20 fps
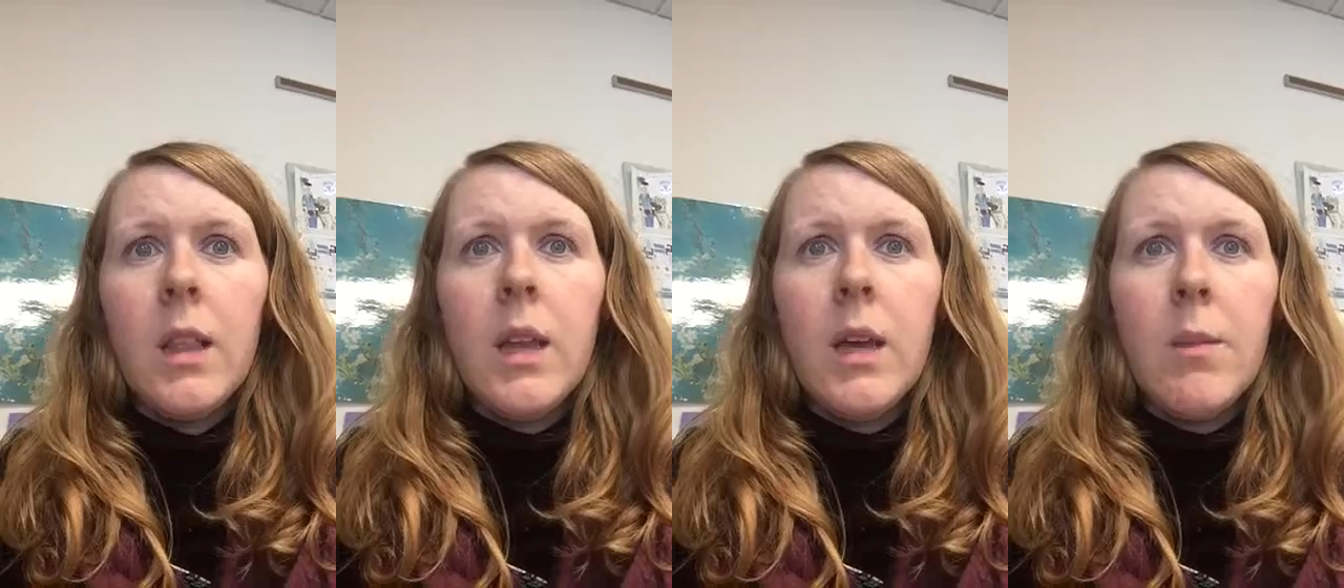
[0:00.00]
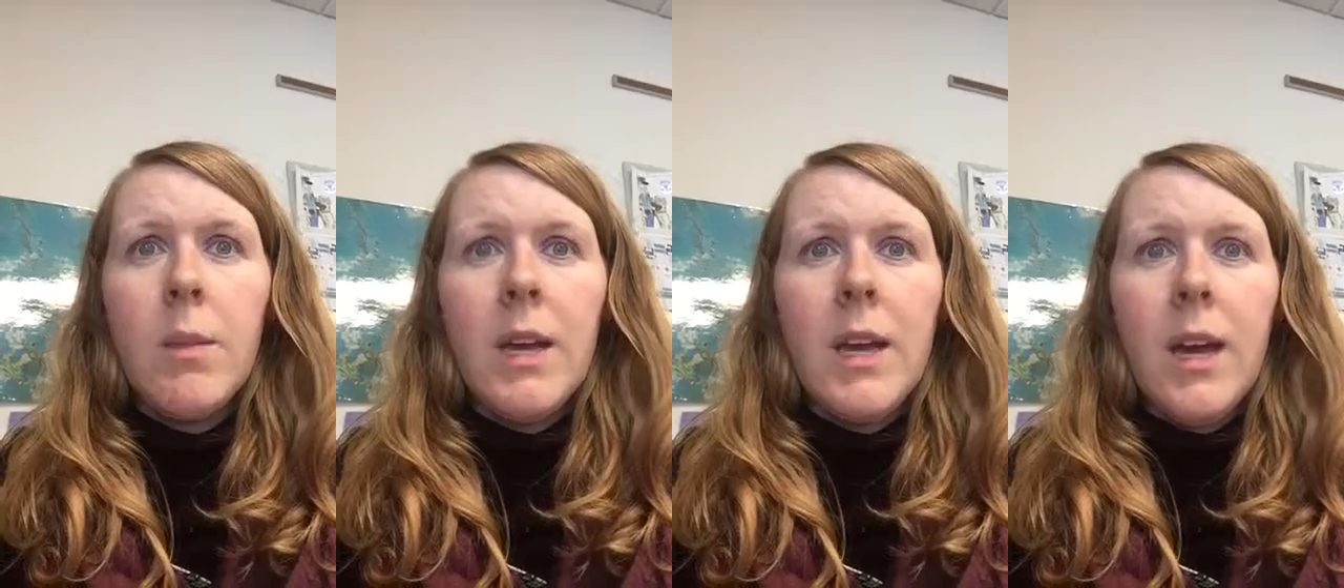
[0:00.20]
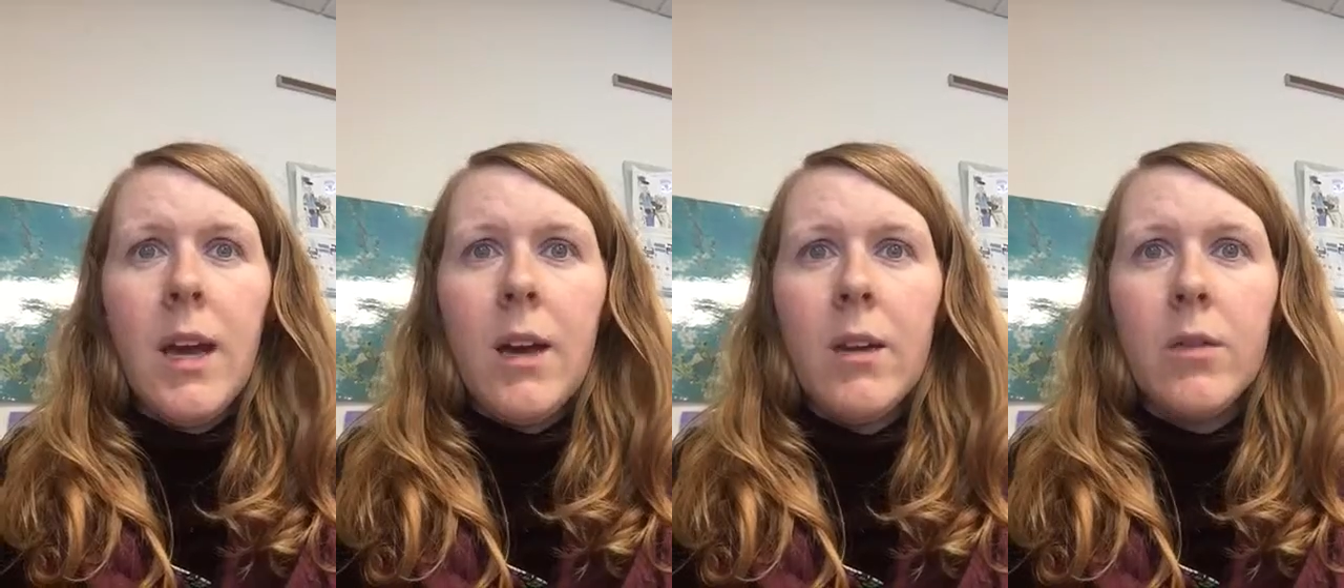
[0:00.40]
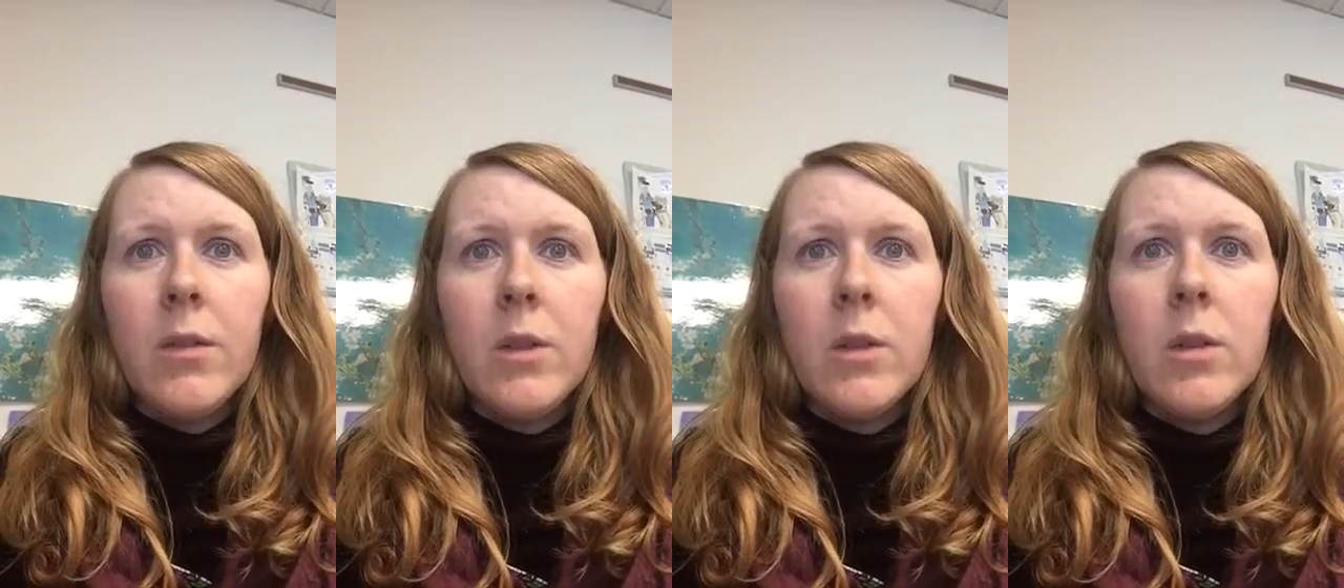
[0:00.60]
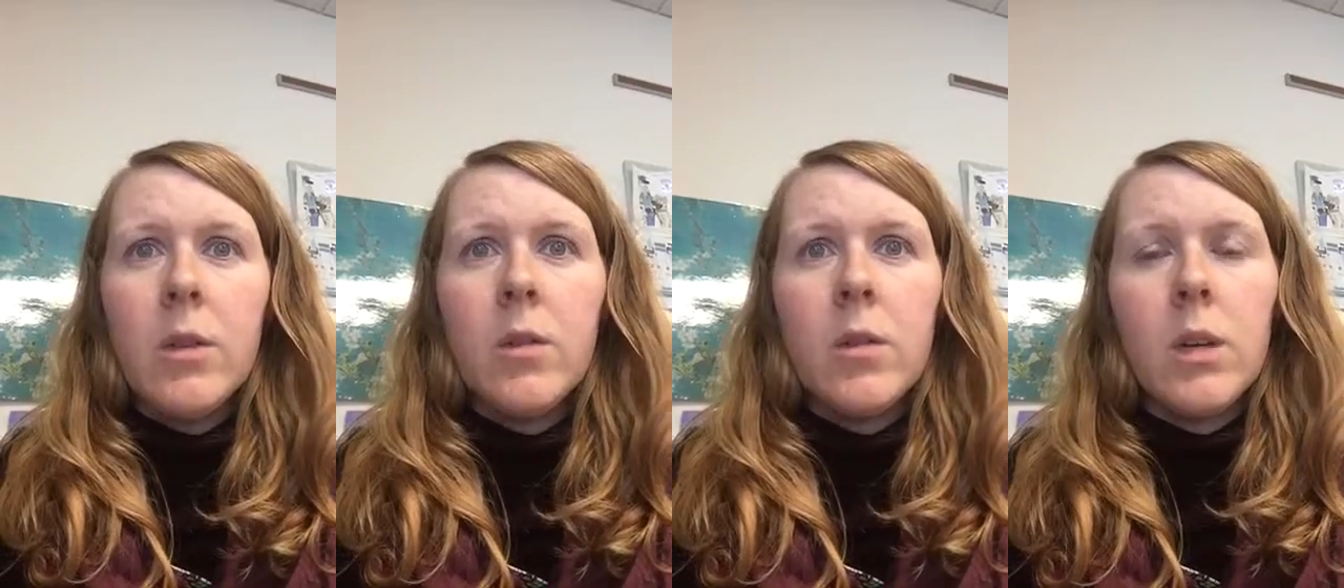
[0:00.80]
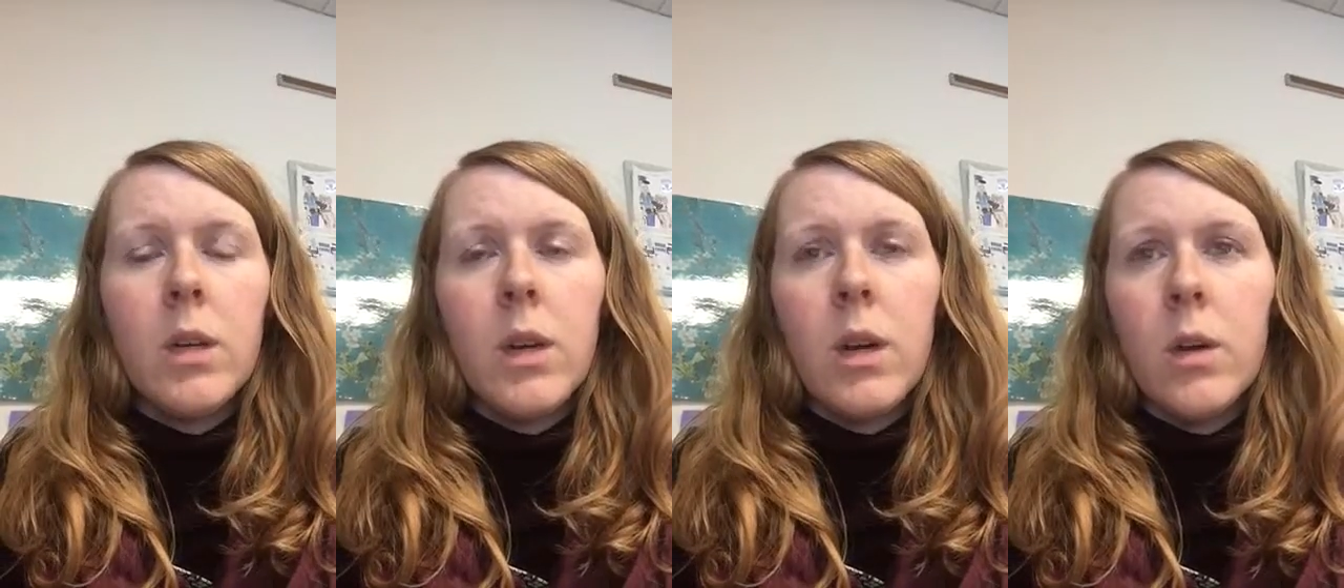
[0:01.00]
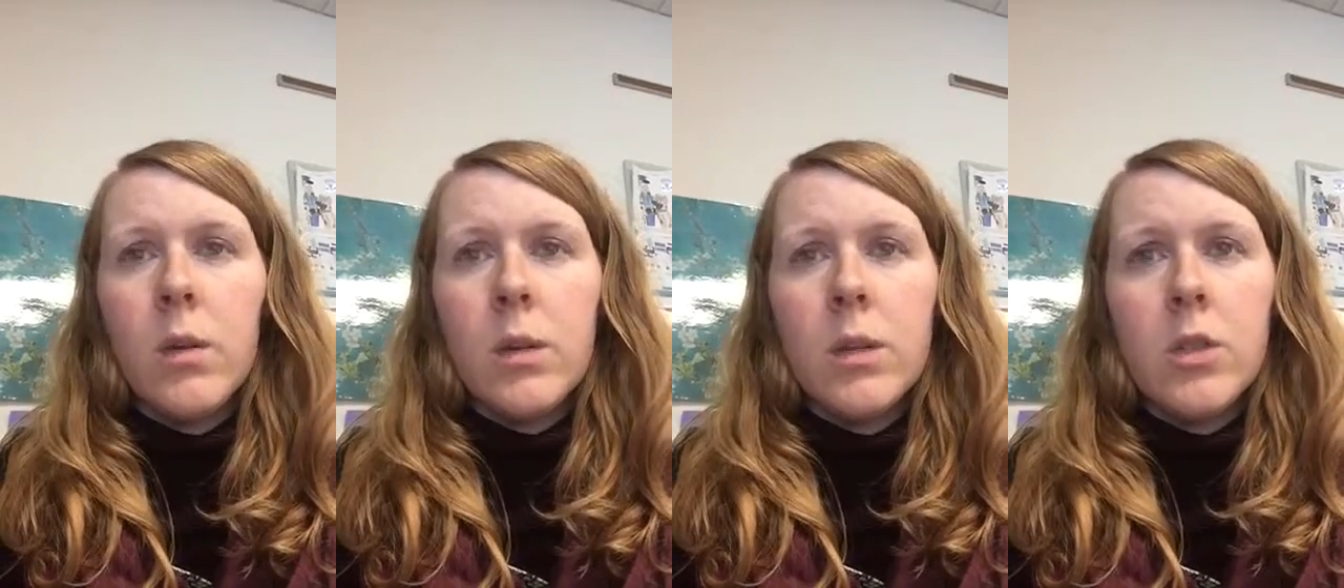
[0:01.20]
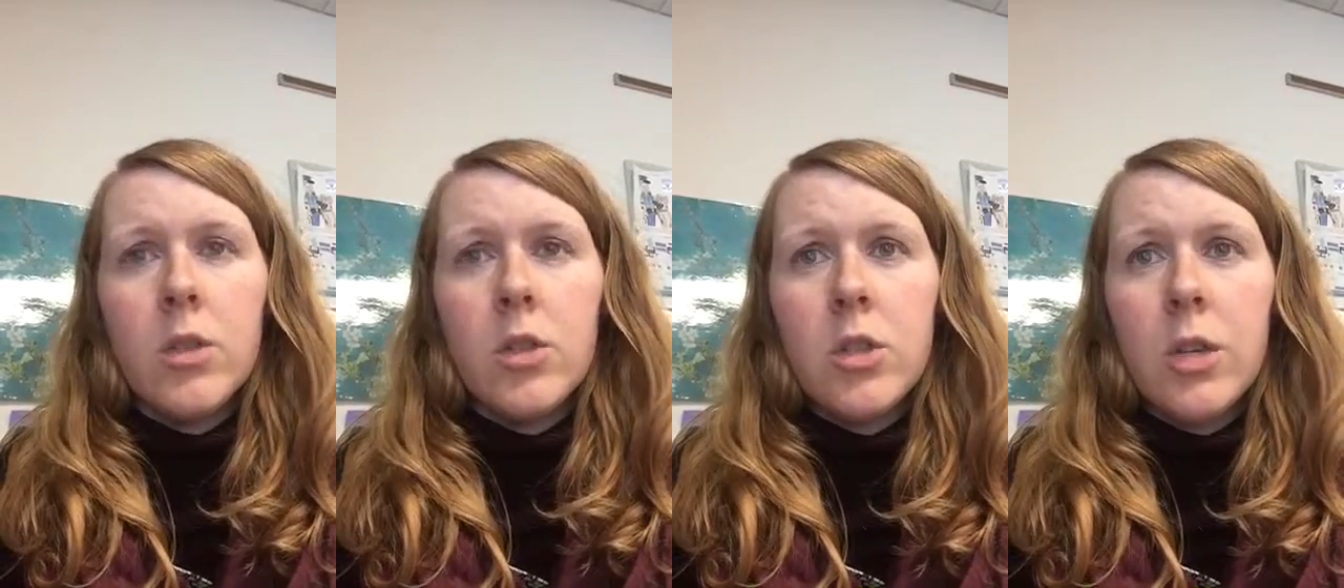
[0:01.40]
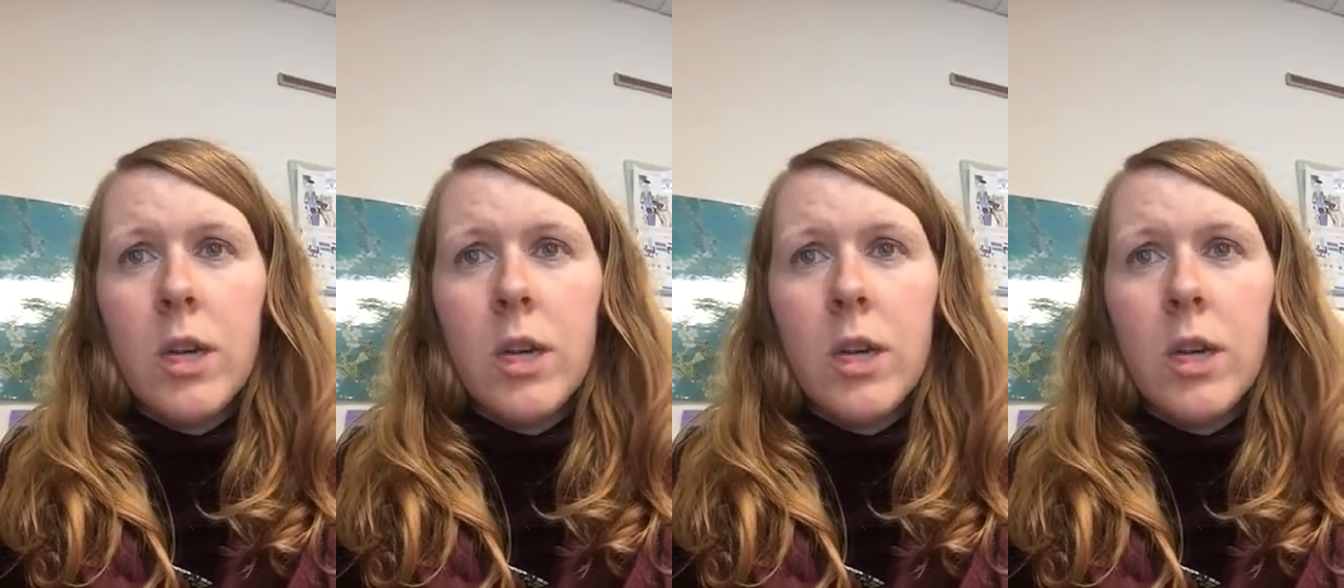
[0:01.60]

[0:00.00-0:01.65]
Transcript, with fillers: they may have for you can always